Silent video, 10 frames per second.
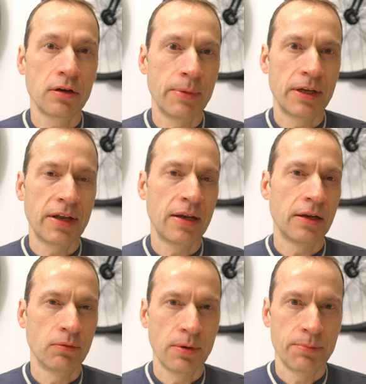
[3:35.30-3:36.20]
or
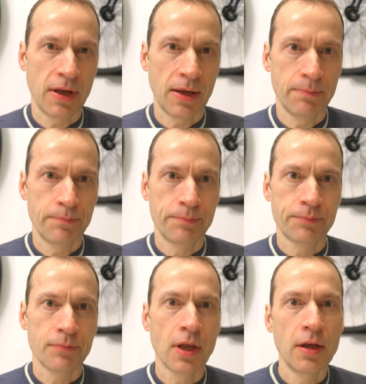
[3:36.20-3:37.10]
maintaining rim tape.
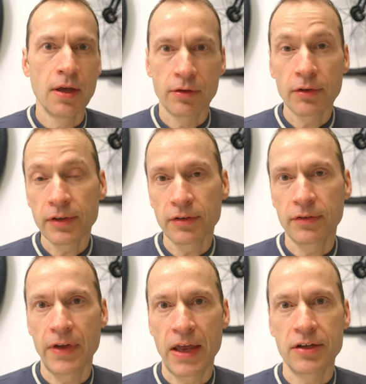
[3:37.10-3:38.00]
The only
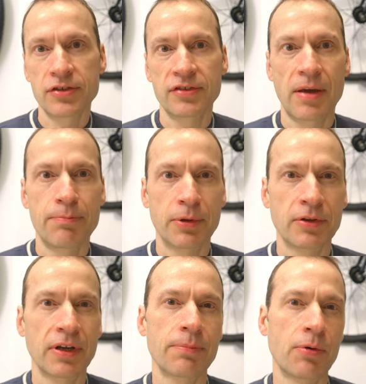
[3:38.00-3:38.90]
disadvantage is that
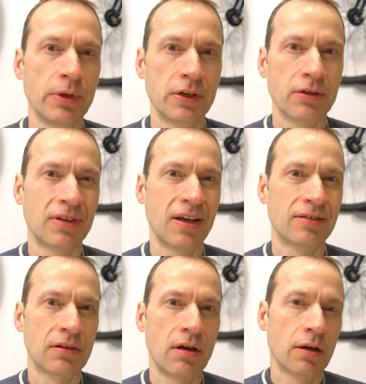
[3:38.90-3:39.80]
building up a wheel
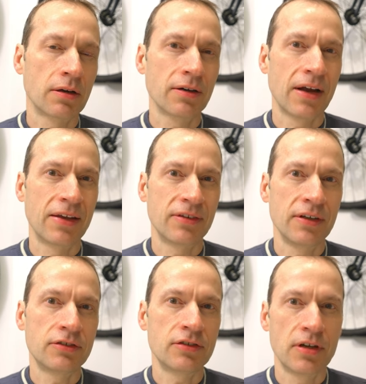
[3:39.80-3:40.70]
takes longer as
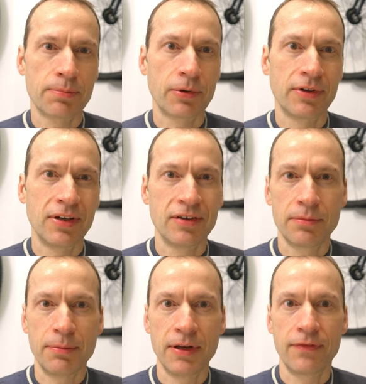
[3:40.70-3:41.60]
each nipple
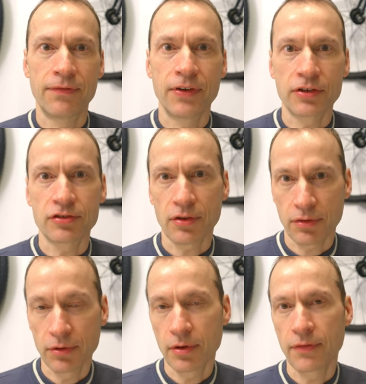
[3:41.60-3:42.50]
needs to be fished
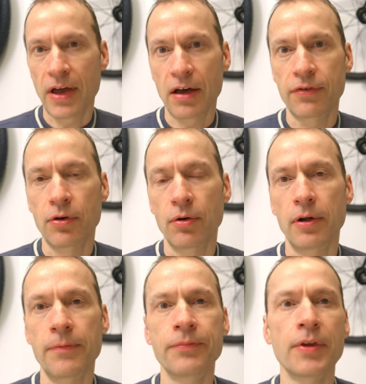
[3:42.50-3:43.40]
through the valve
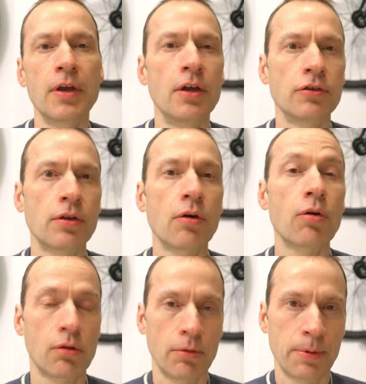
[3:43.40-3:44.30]
hole to the
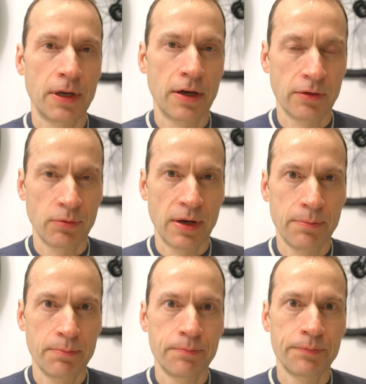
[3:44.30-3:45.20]
hole opening on the rim.